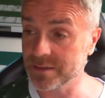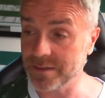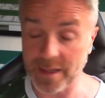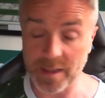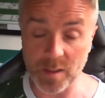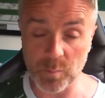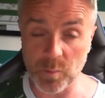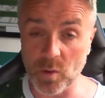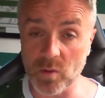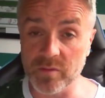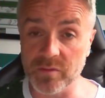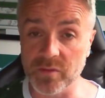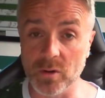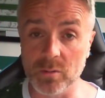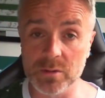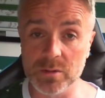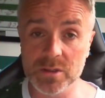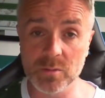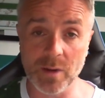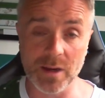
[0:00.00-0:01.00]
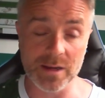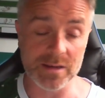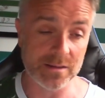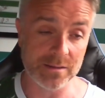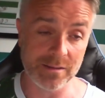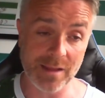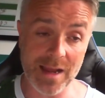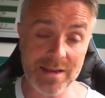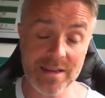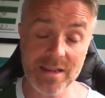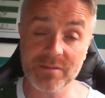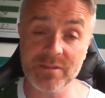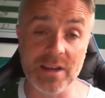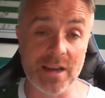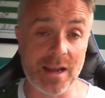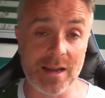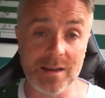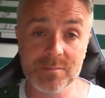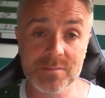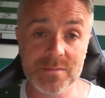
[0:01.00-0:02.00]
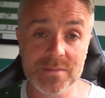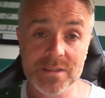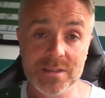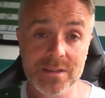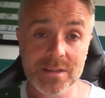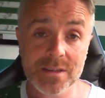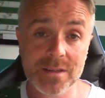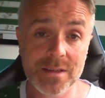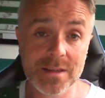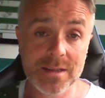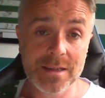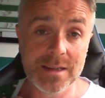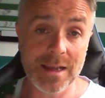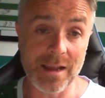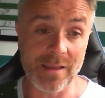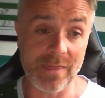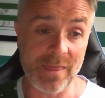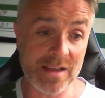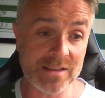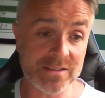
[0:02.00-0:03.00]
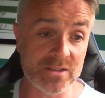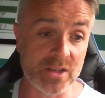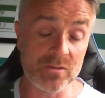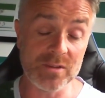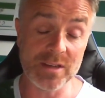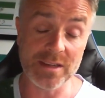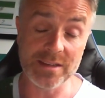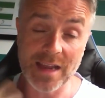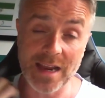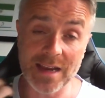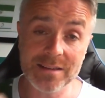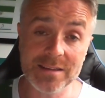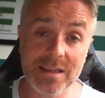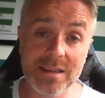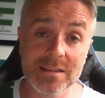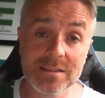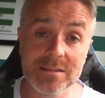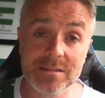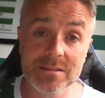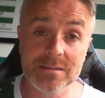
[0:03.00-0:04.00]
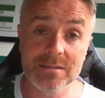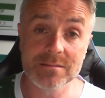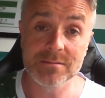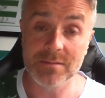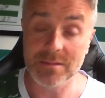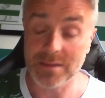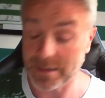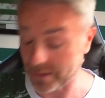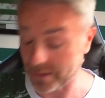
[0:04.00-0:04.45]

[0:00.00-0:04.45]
get the ball forward quick. That never happened, and that's down to tactics. And